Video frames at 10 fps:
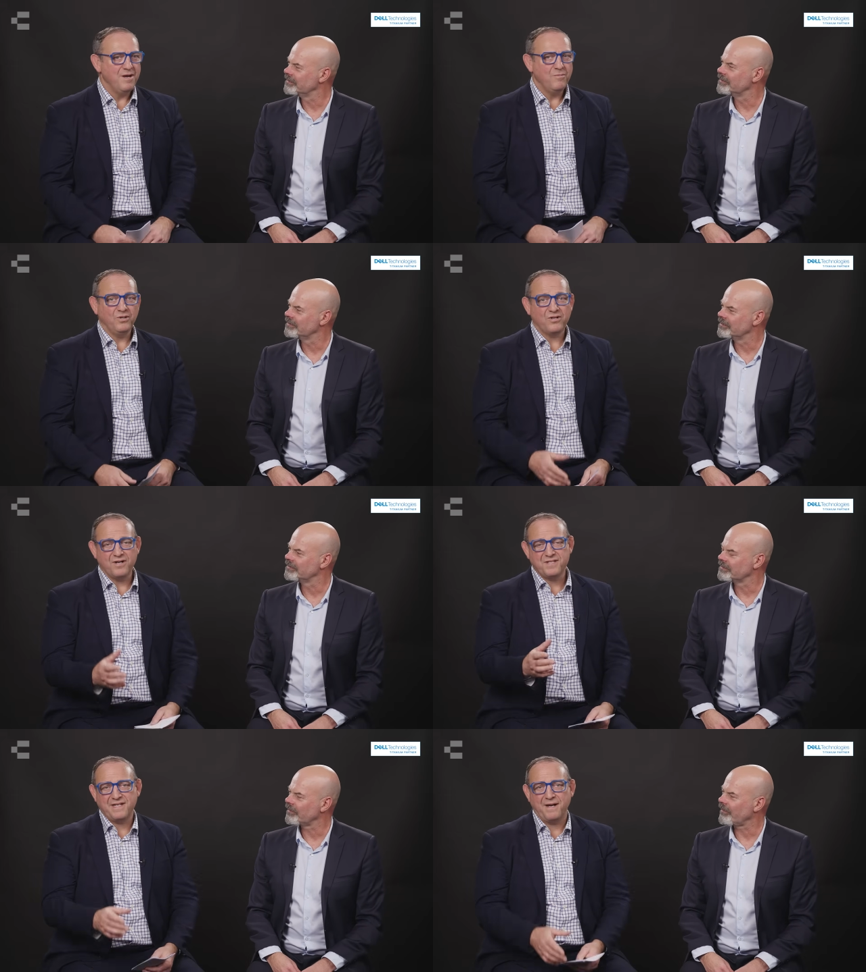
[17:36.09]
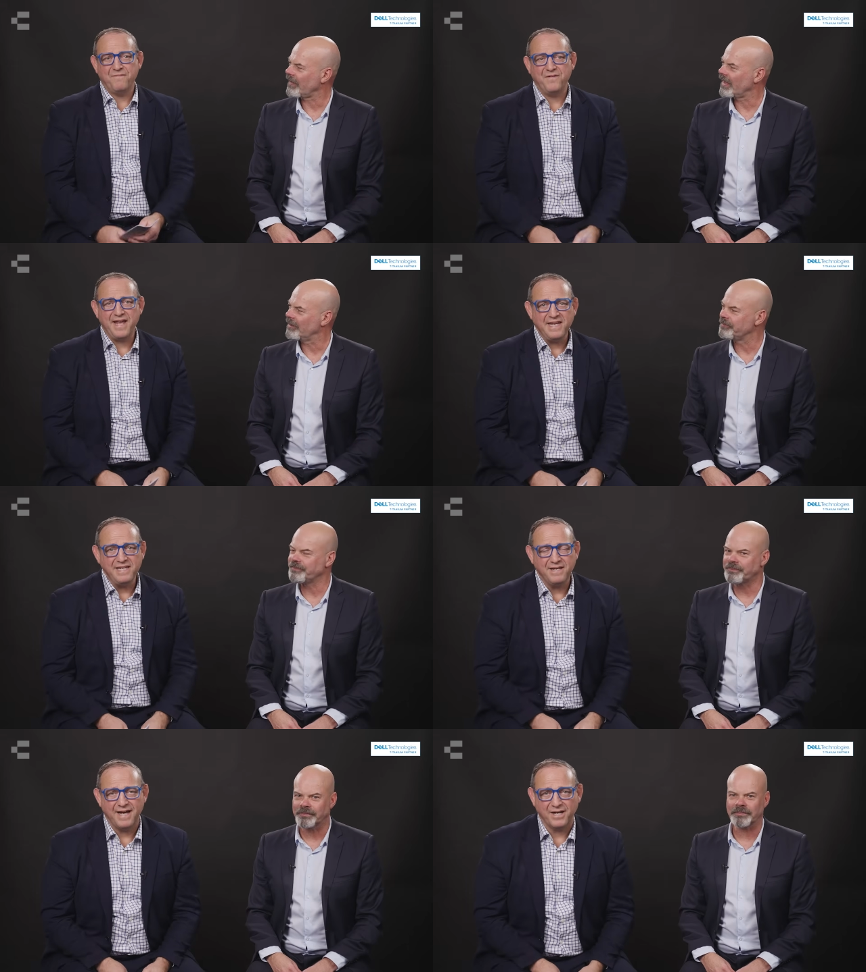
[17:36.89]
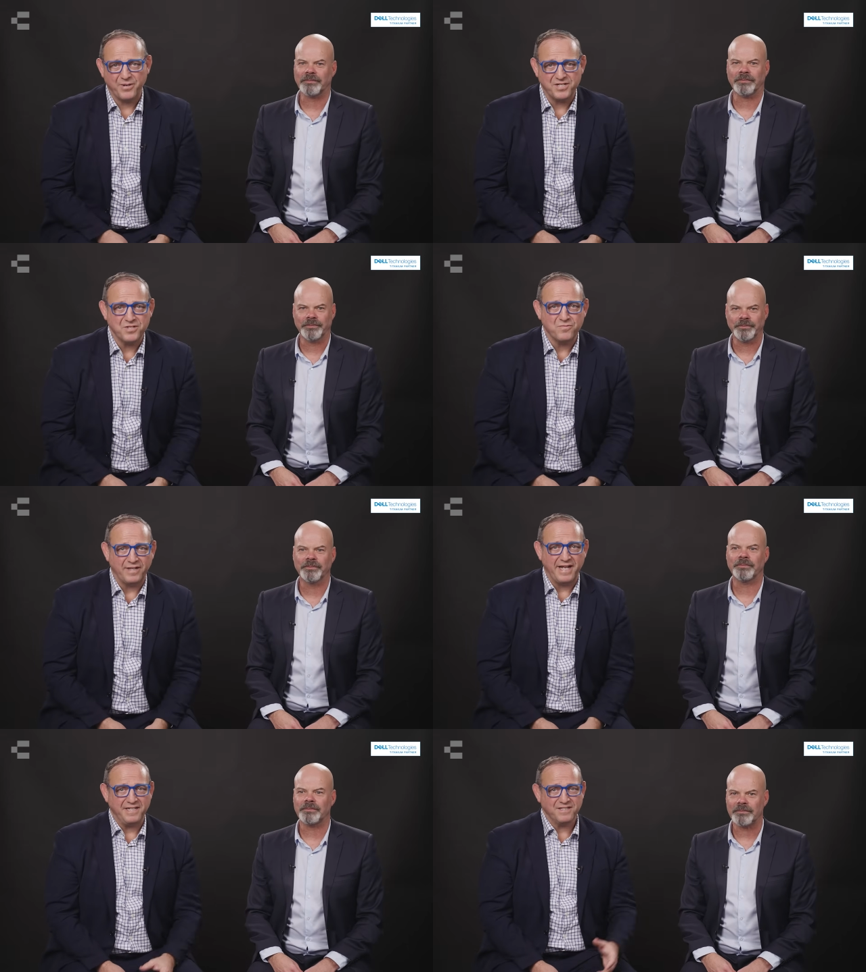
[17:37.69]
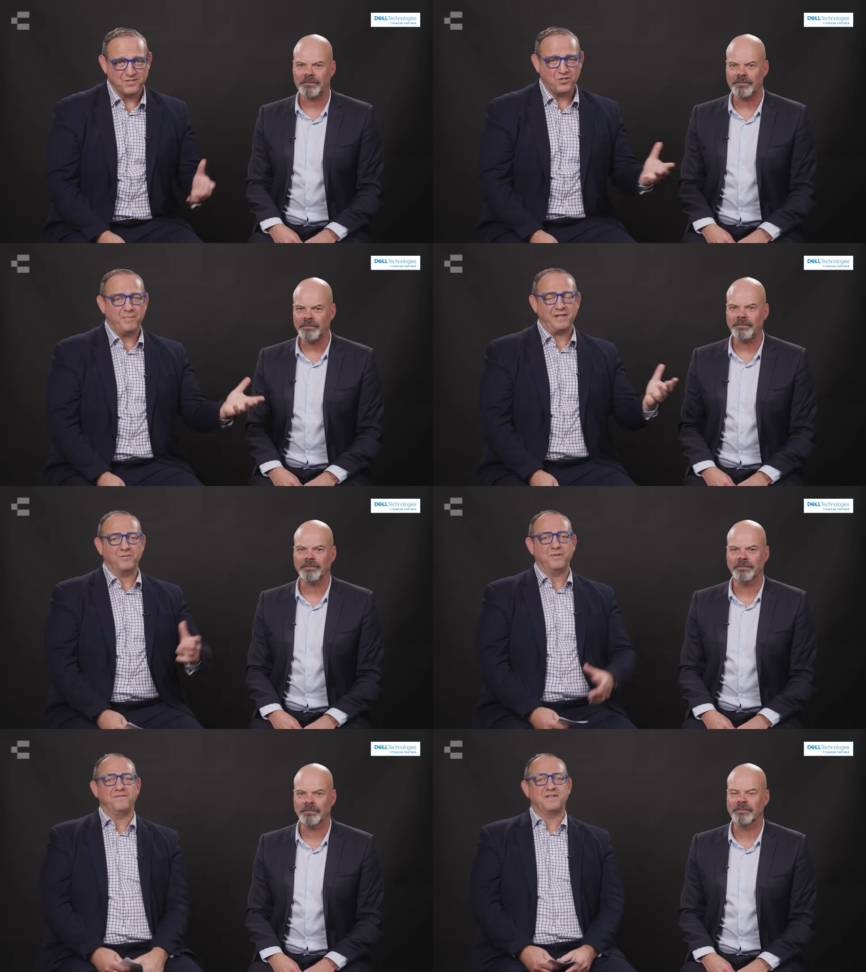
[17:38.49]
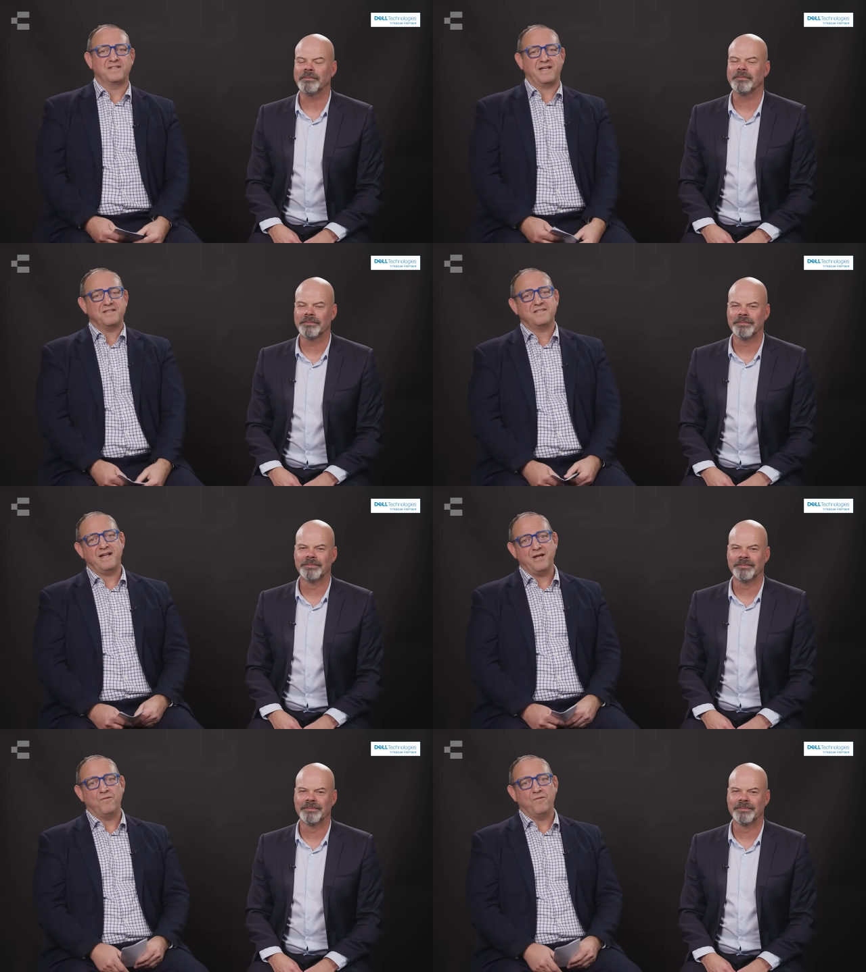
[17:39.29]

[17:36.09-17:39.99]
Speaker 1: Well, look, guys, um, for any uh, questions relating to the topic that we've discussed today,